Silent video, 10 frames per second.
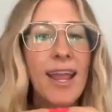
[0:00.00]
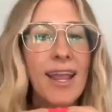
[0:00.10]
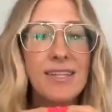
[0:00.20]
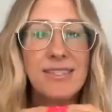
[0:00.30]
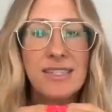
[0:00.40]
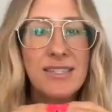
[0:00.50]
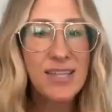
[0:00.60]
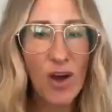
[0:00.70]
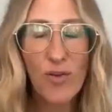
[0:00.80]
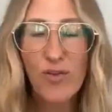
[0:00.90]
it is a
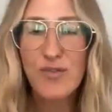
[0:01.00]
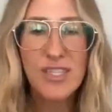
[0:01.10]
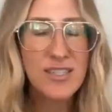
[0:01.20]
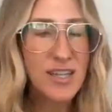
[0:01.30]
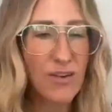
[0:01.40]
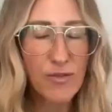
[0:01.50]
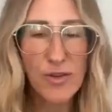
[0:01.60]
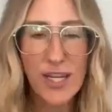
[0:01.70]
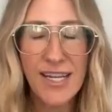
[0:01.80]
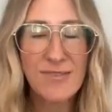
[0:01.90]

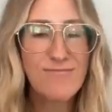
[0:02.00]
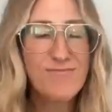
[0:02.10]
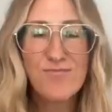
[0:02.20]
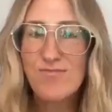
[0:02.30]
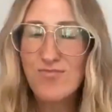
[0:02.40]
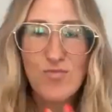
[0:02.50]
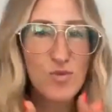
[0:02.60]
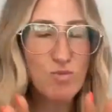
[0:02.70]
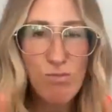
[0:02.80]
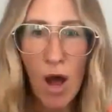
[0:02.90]
self-discovery.
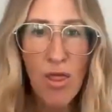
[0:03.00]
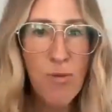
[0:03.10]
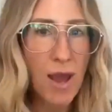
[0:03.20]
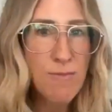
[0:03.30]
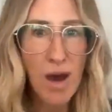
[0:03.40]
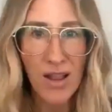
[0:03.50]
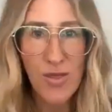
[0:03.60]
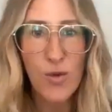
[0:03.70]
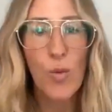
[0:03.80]
Month by month,